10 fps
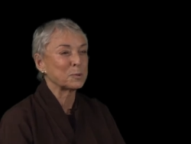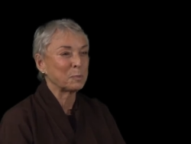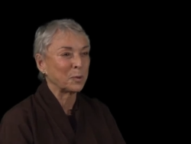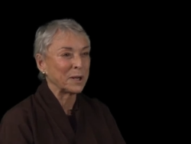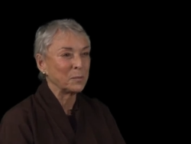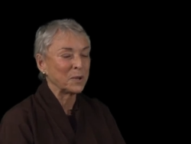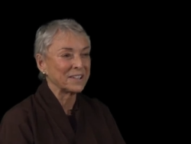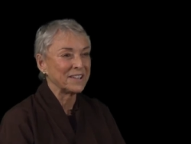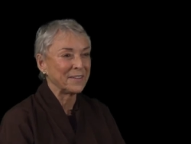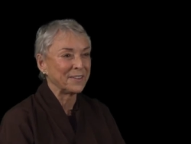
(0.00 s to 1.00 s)
supporting one
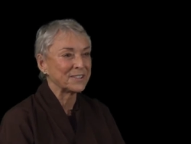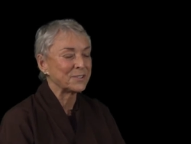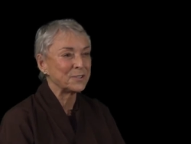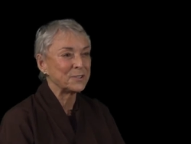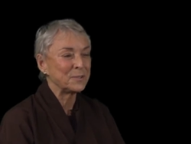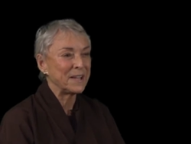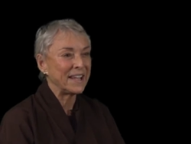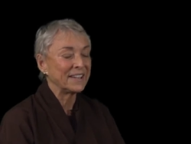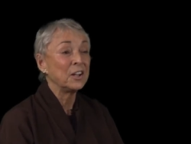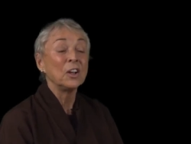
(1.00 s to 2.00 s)
another to do
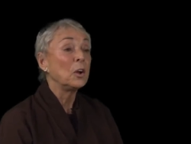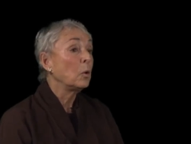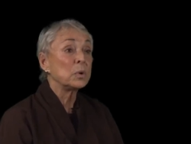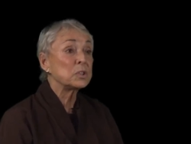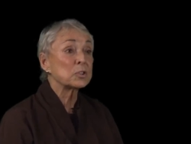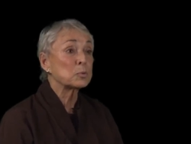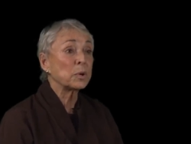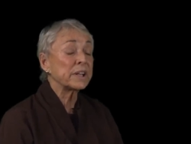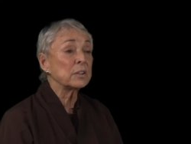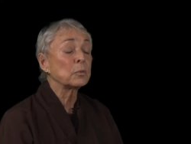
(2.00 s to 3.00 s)
that. We just
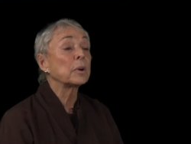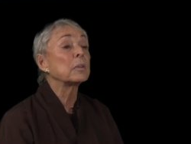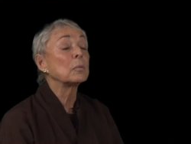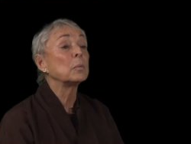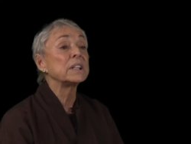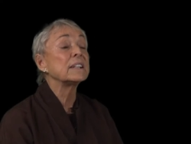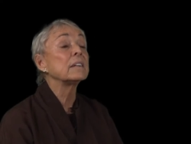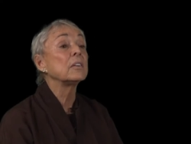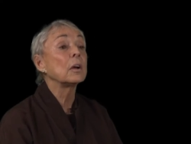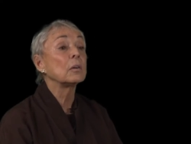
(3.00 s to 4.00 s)
were ignorant. We
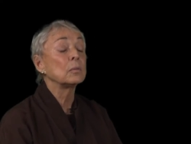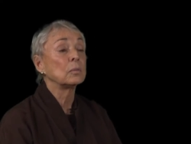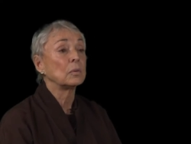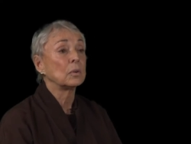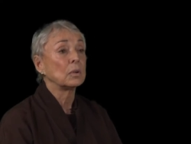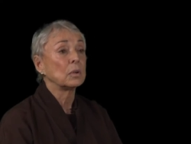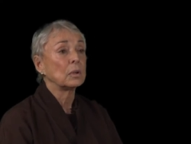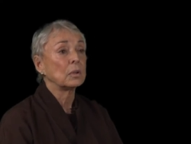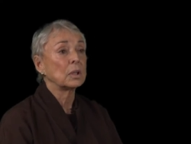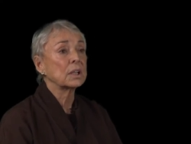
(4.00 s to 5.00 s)
didn't know.
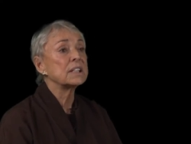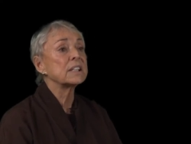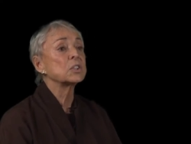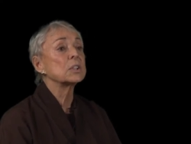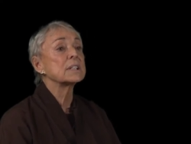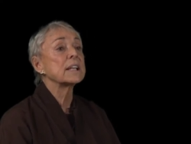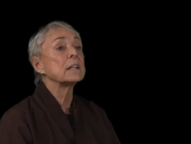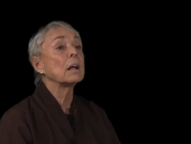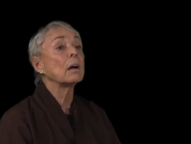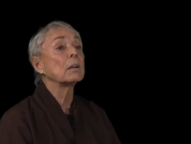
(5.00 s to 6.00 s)
The conditions had
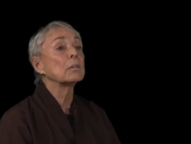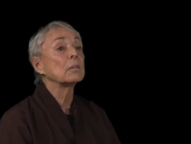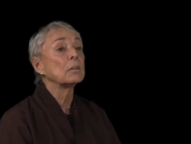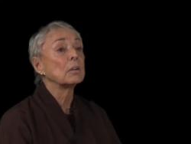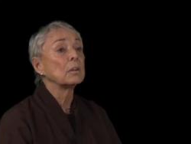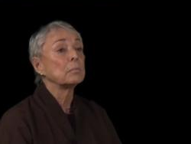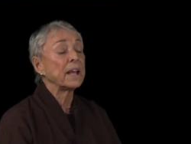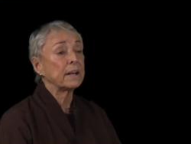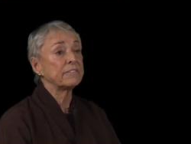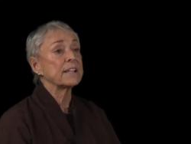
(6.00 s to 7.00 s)
not
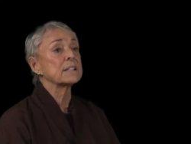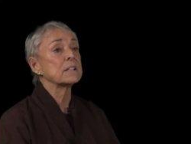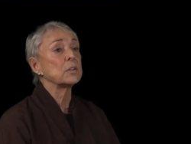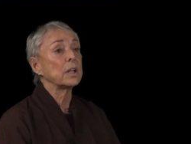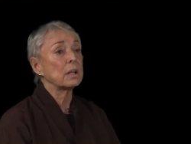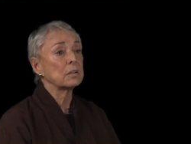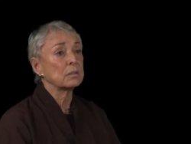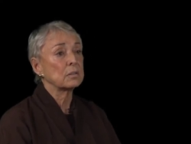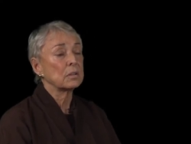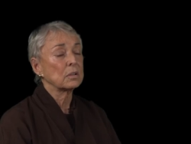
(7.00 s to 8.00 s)
manifested yet.
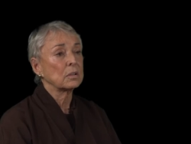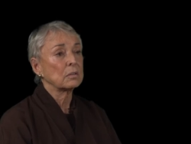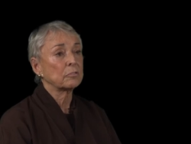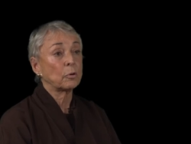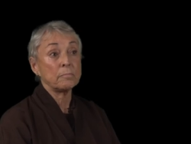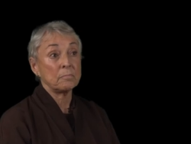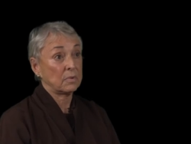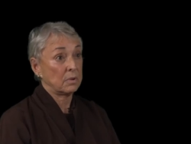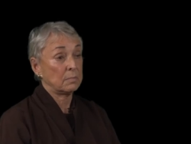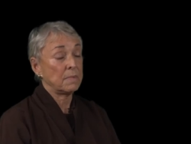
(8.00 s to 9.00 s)
For
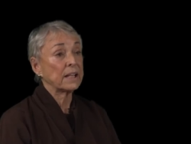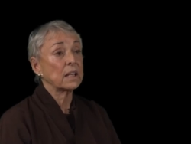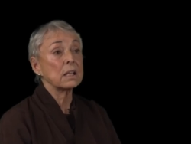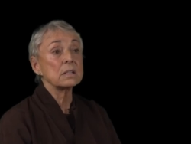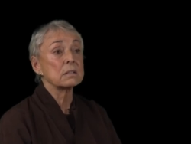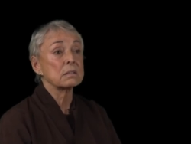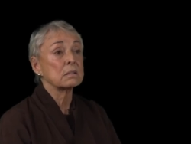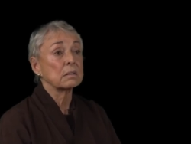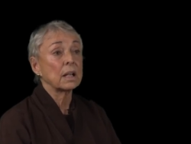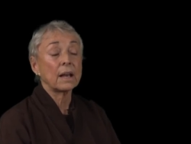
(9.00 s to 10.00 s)
in my case,
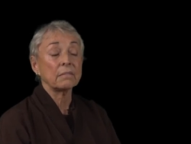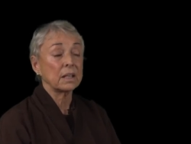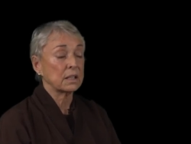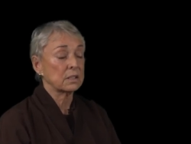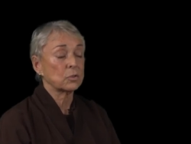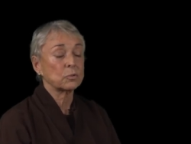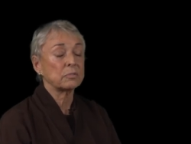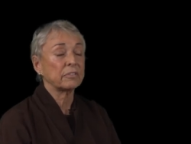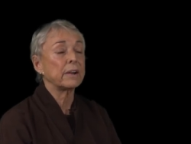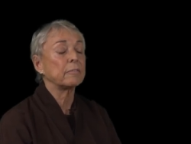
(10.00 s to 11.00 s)
and I think it's true
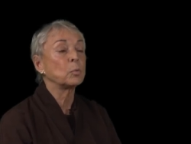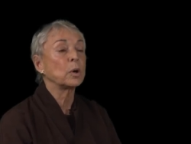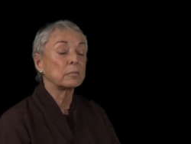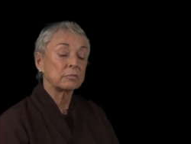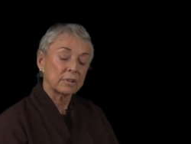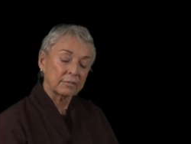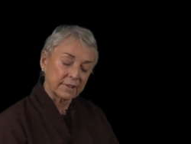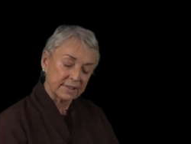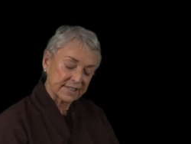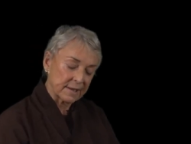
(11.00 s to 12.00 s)
for everyone,
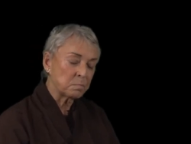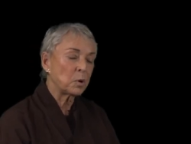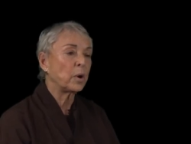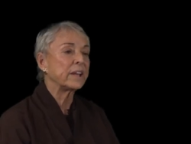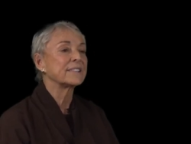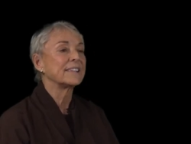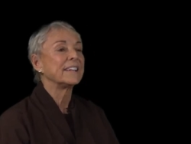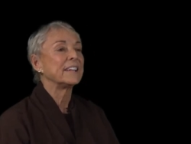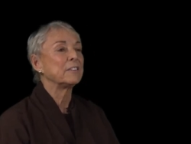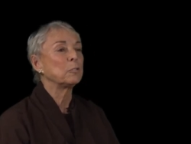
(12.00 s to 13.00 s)
at some point,
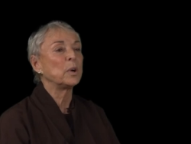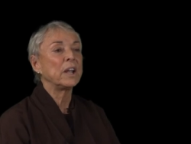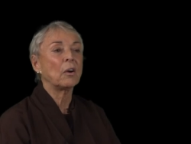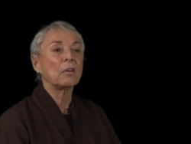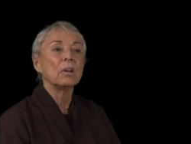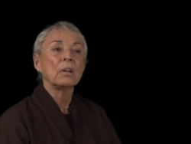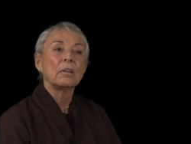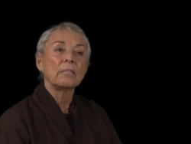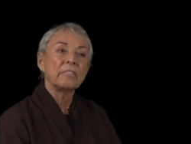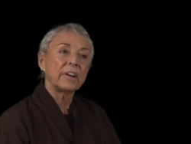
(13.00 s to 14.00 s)
if we are
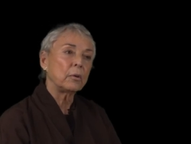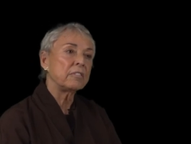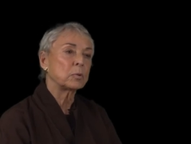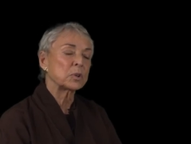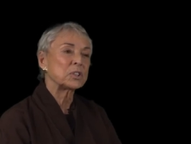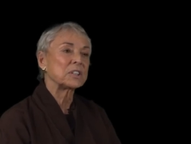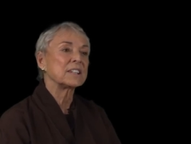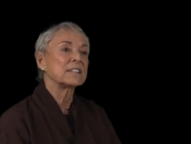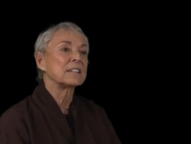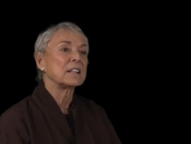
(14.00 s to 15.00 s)
very fortunate,